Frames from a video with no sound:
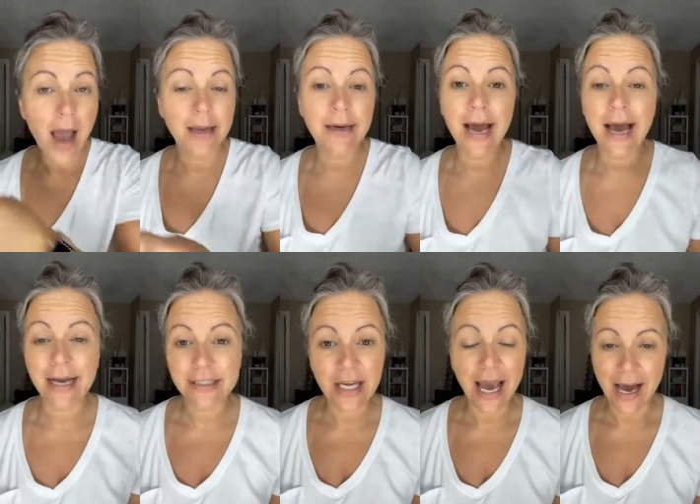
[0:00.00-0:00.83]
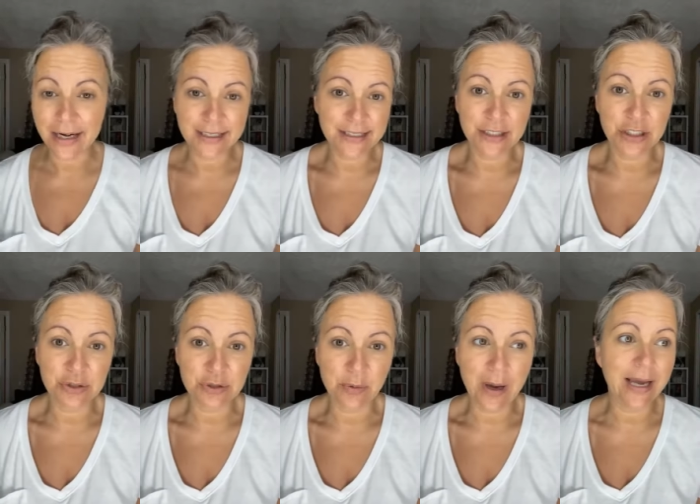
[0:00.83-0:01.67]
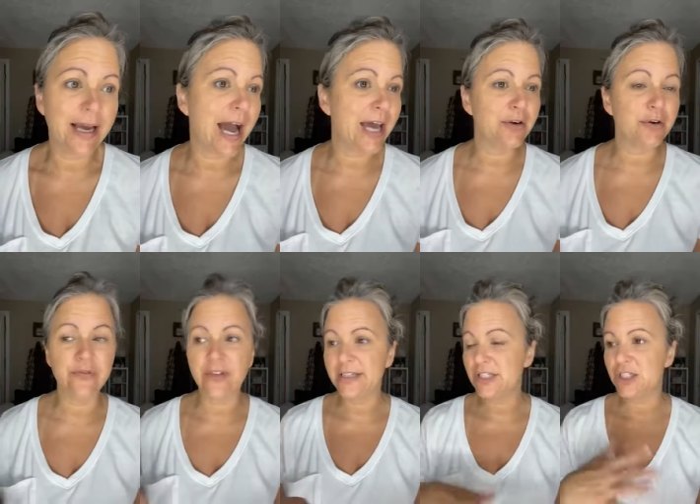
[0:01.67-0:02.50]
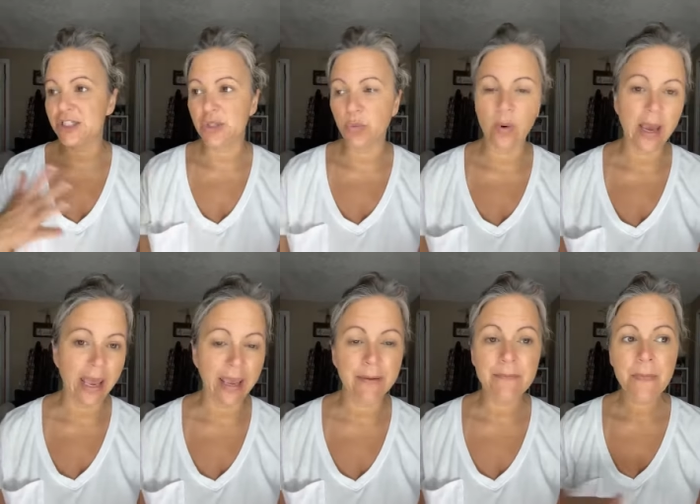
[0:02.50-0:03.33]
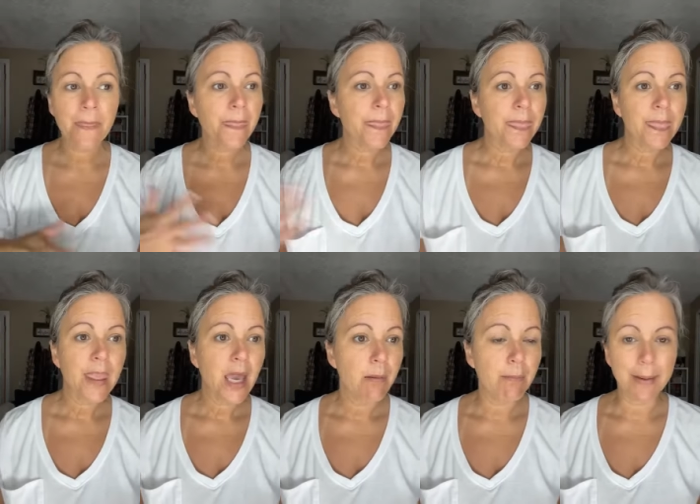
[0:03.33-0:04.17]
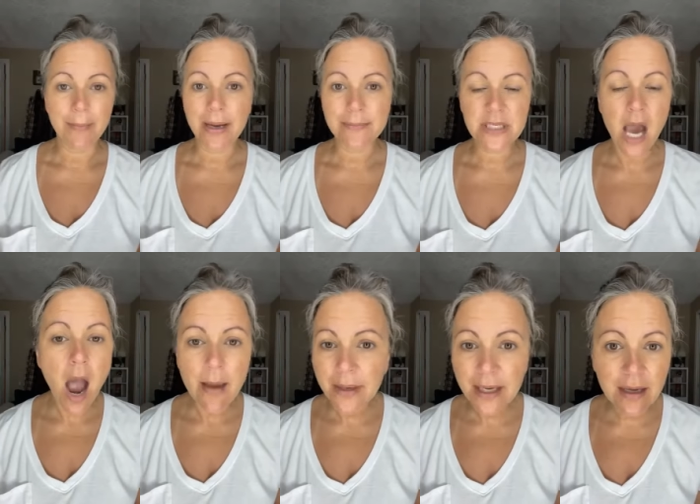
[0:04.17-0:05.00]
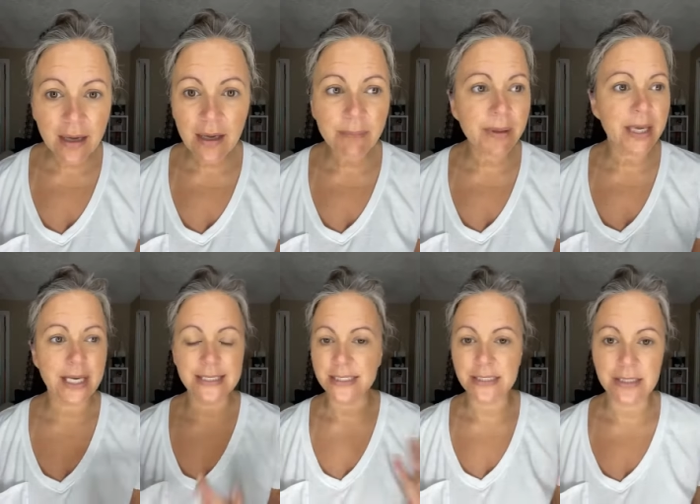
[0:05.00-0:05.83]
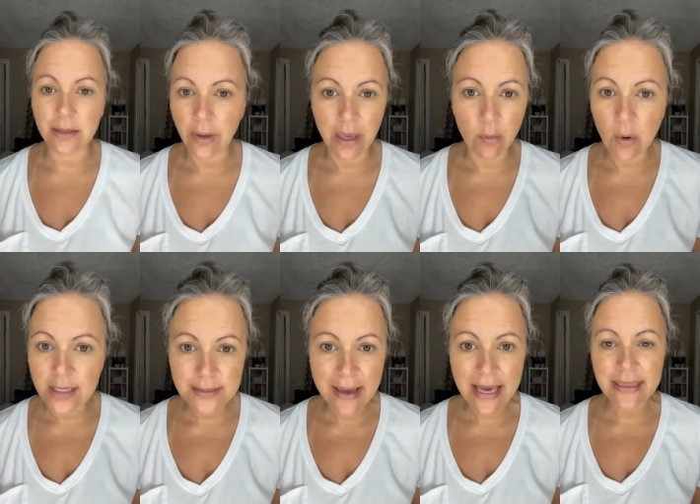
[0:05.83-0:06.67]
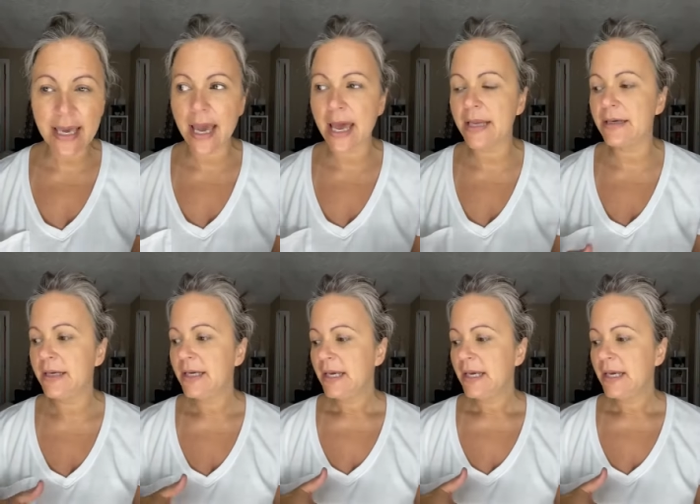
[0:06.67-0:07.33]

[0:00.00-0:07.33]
And I honestly don't know why. I don't know if that's just the way my mom taught me, because that's the way it was back then.